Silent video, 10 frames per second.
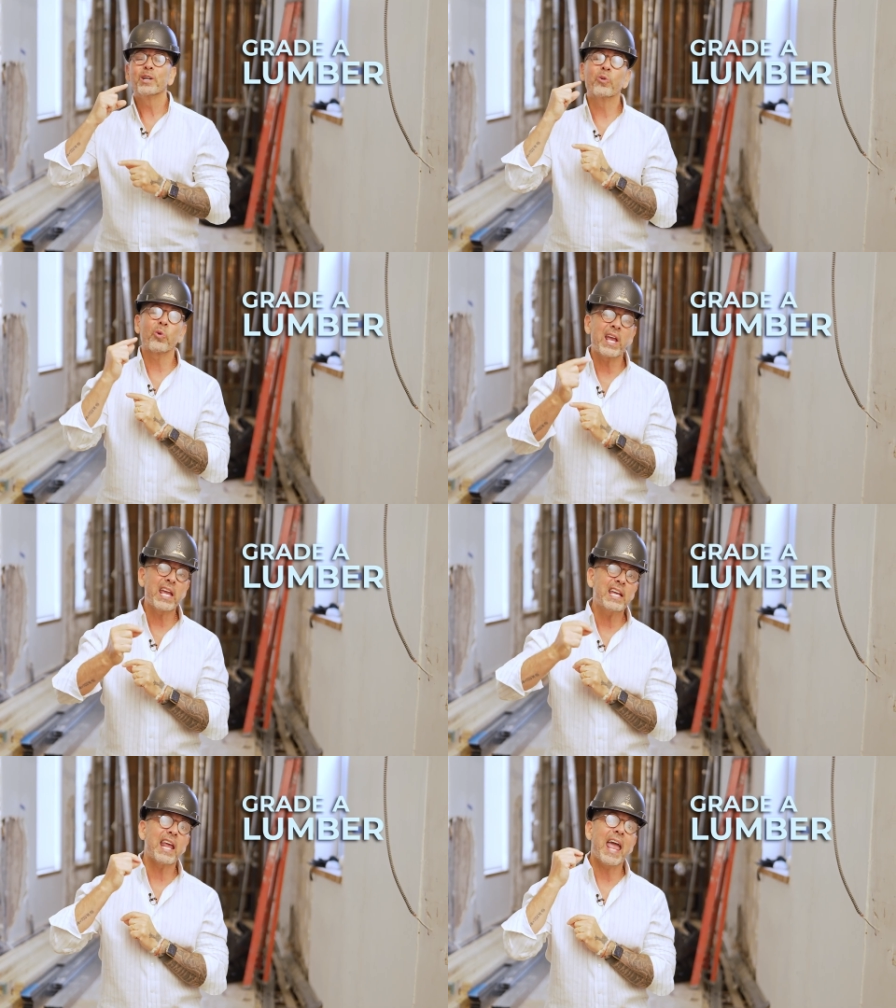
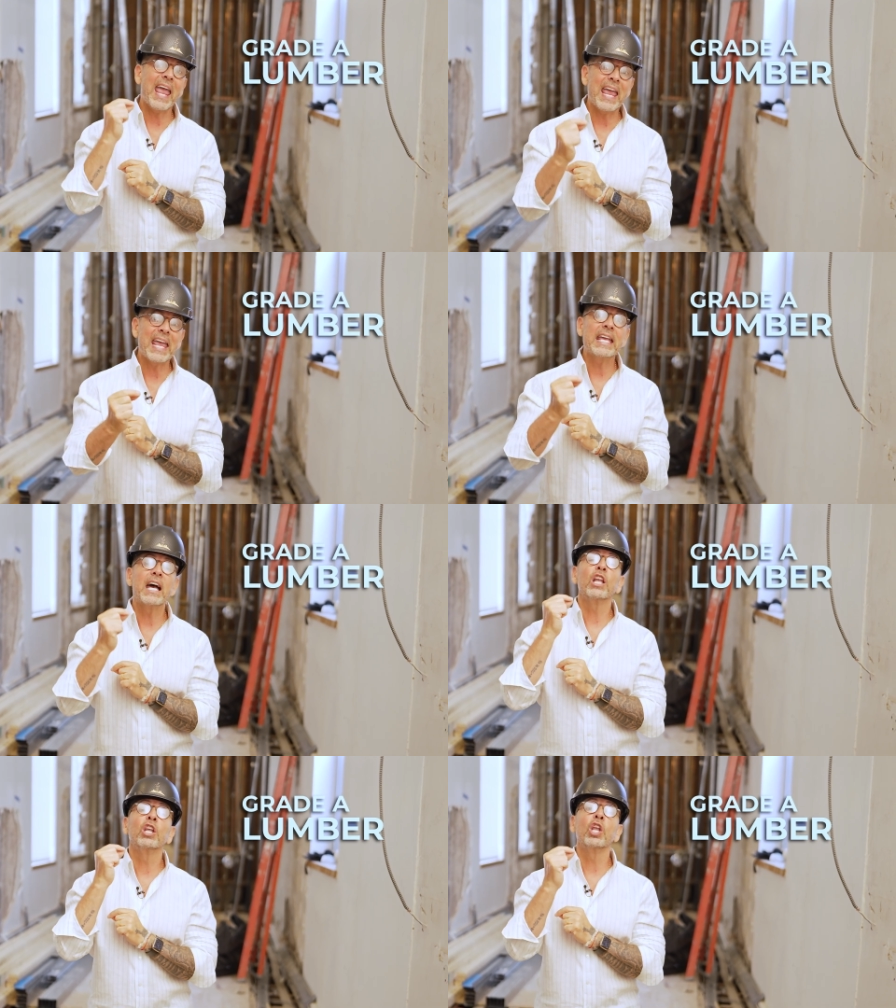grade A
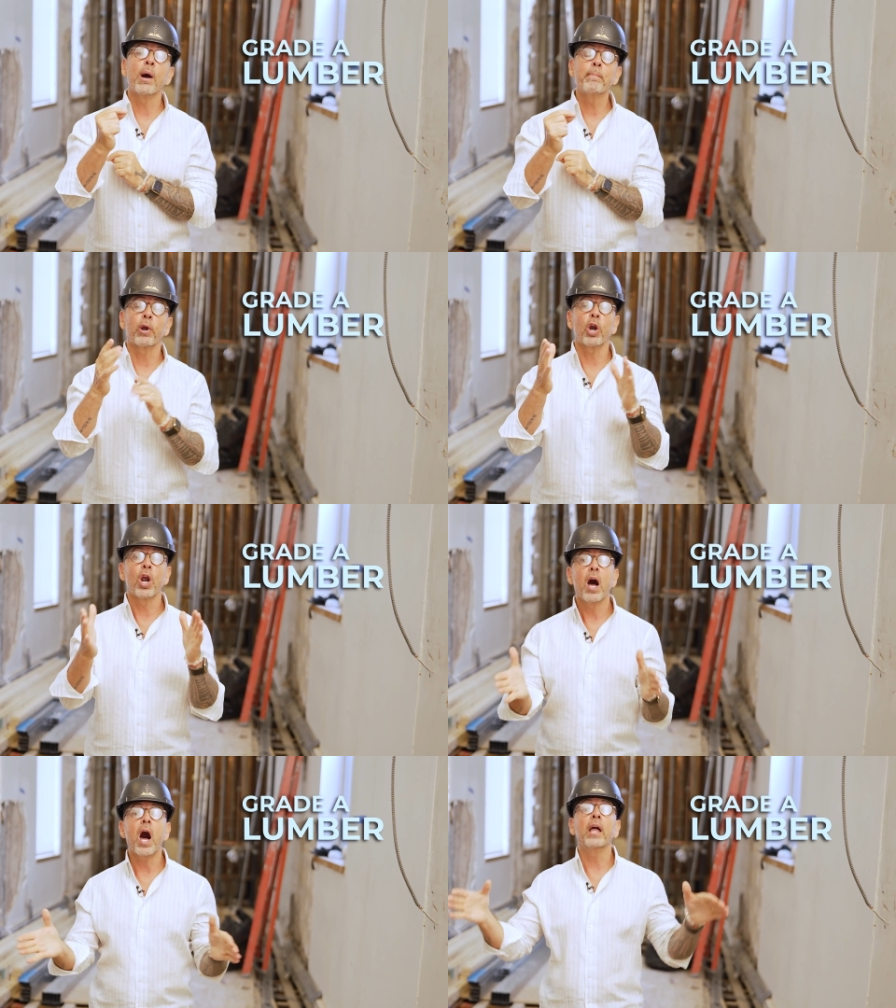lumber
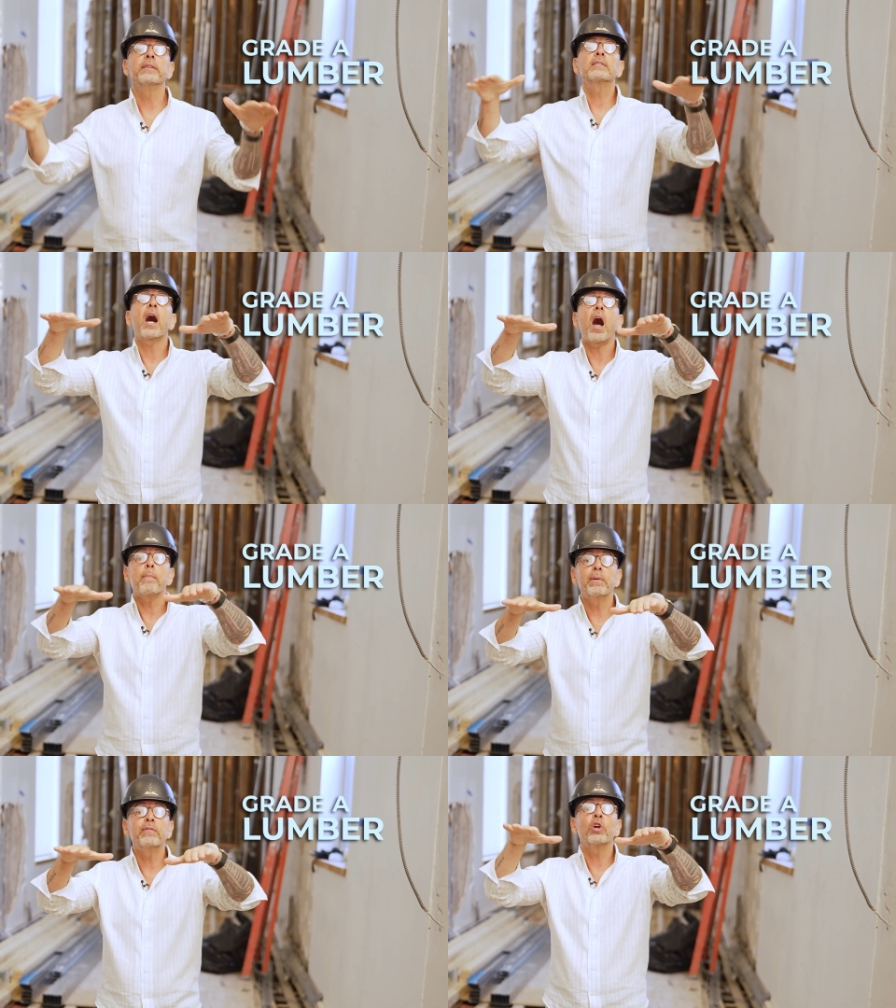on
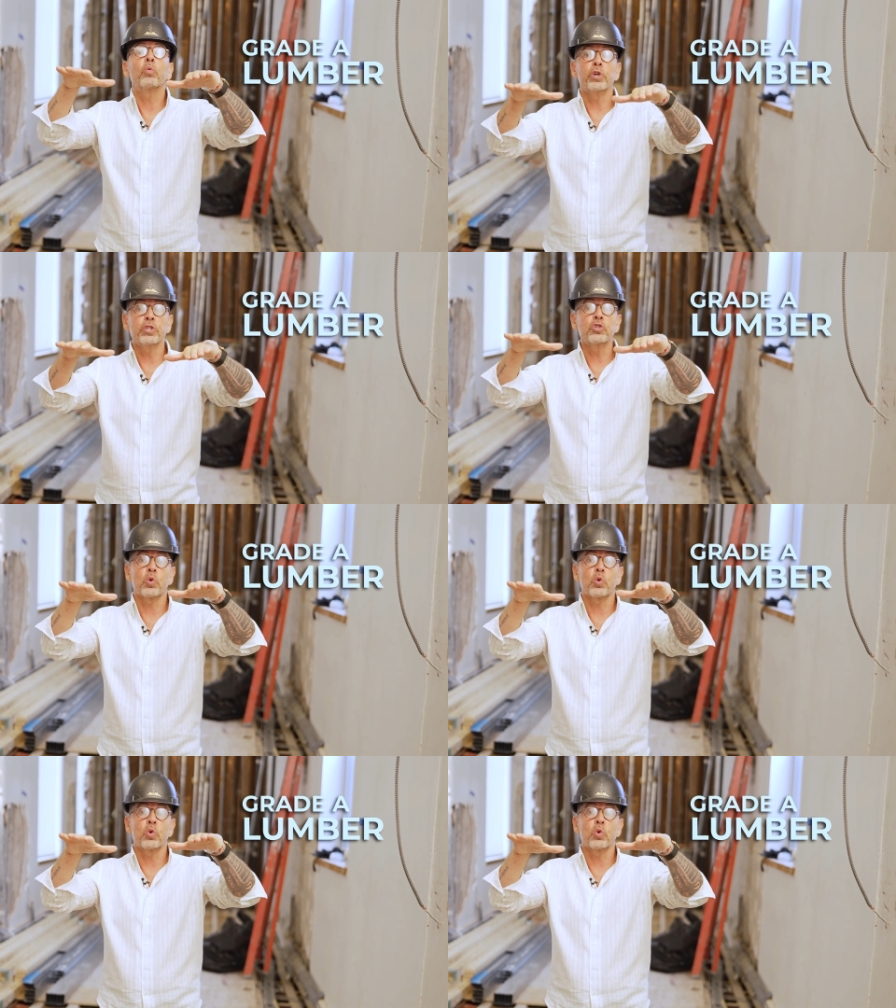top of your wooden